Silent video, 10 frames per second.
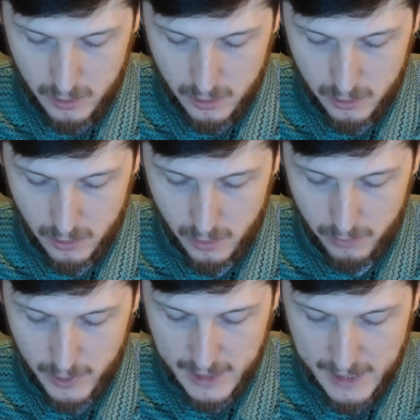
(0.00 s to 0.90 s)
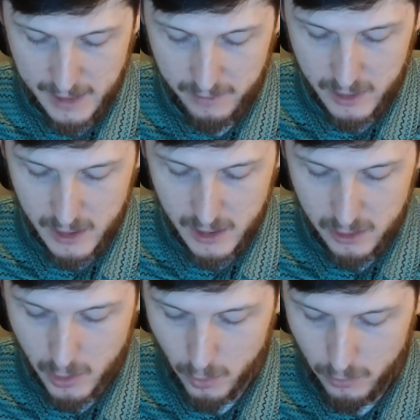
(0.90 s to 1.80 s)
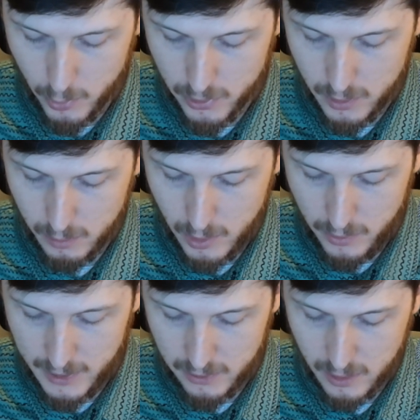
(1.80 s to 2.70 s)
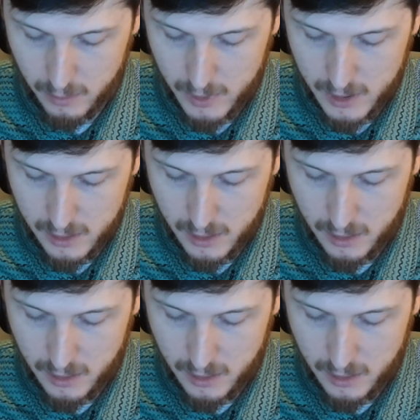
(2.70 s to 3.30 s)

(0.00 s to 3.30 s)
So if we have the total force of the bolt, that's going to be